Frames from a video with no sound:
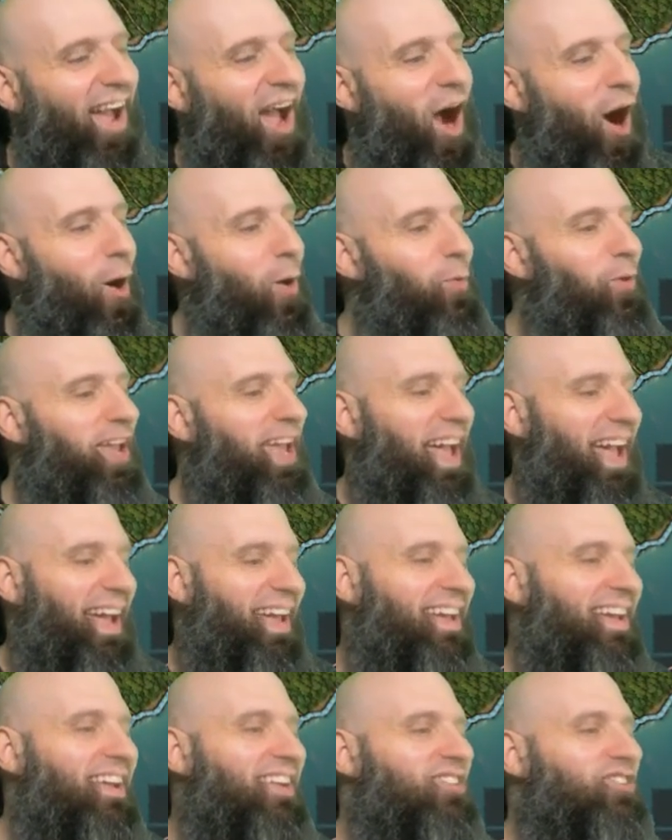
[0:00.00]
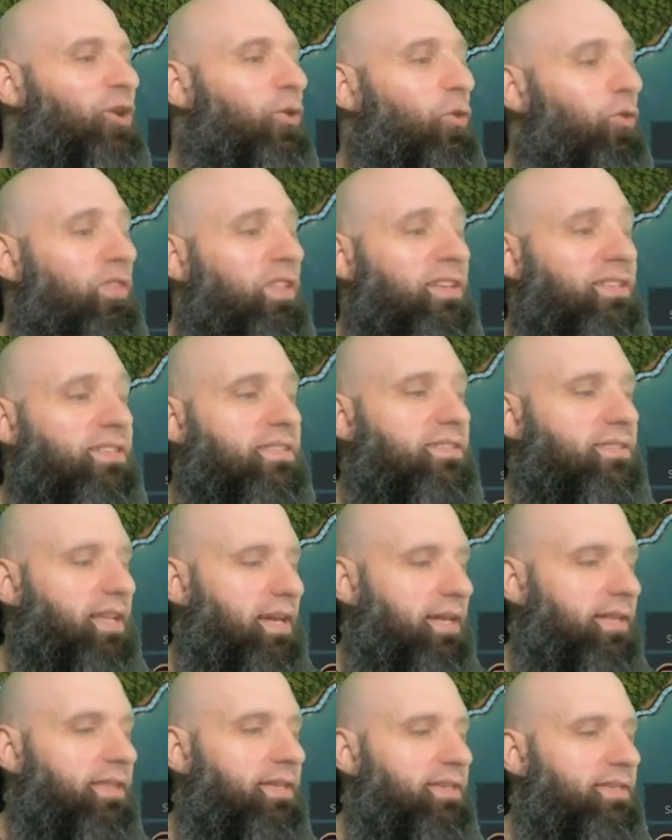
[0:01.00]
Okay, so this is
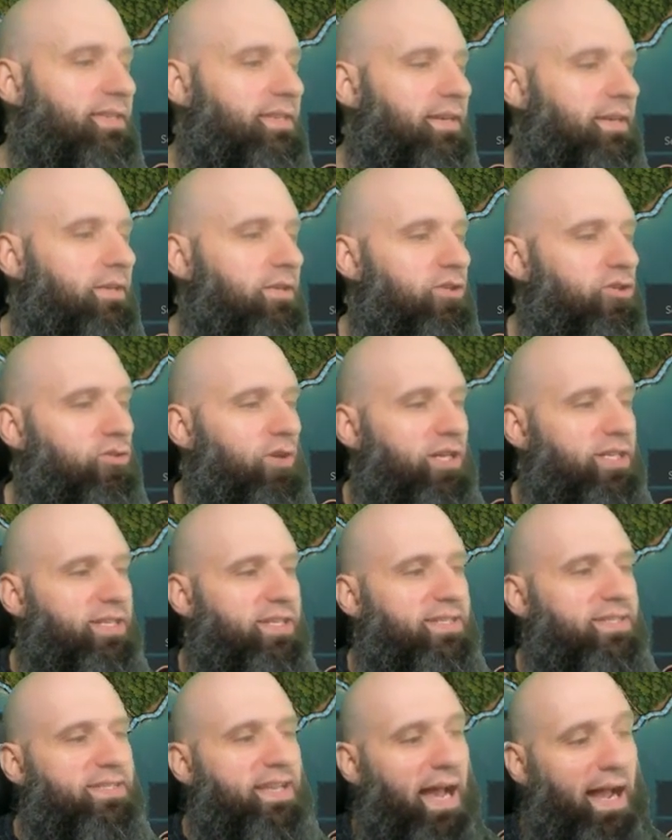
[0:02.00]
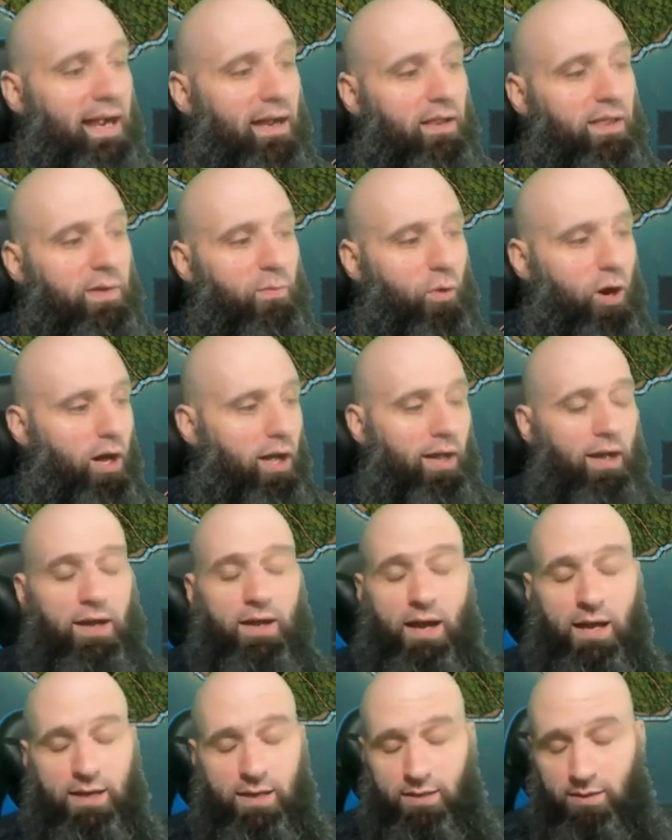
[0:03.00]
it, this illustrates exactly why I
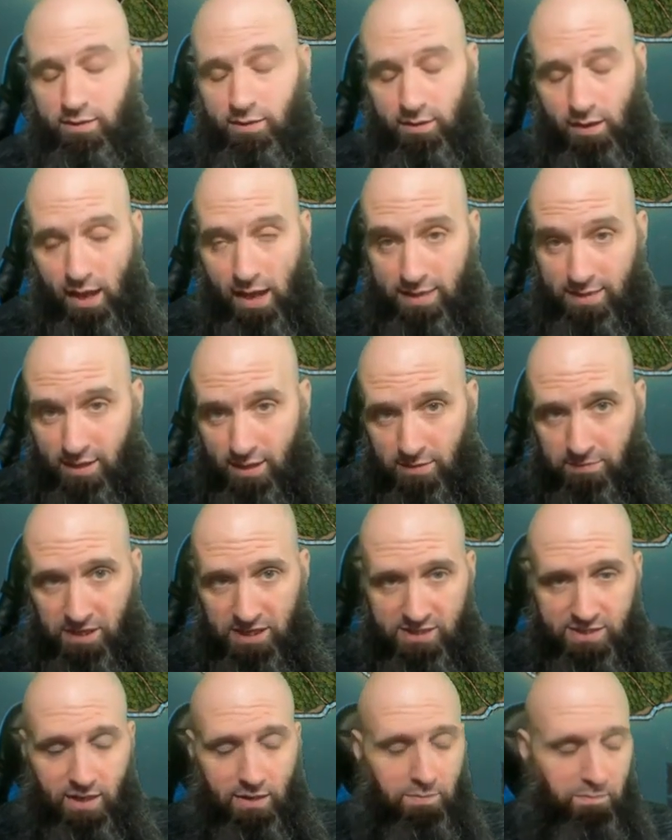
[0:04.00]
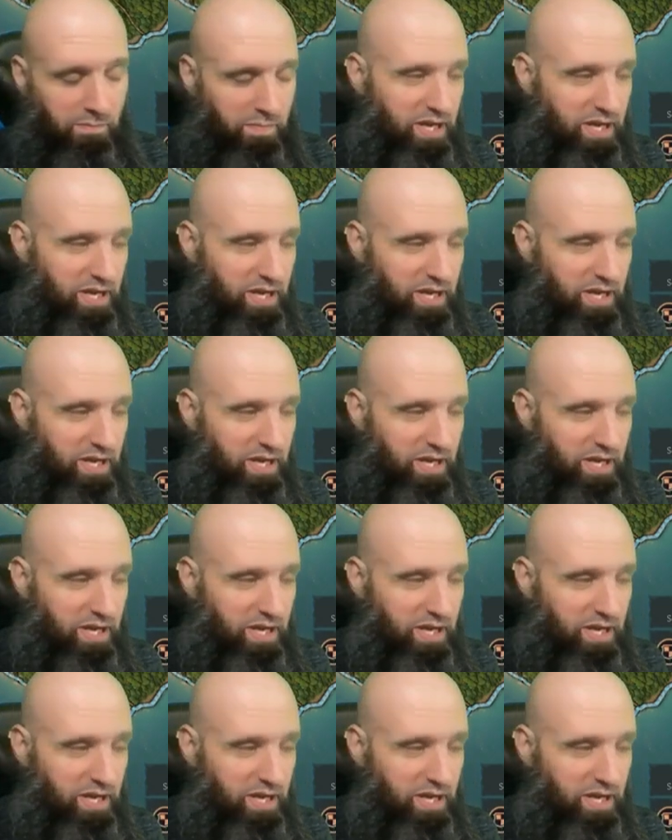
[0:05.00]
kind of glad that I messed up,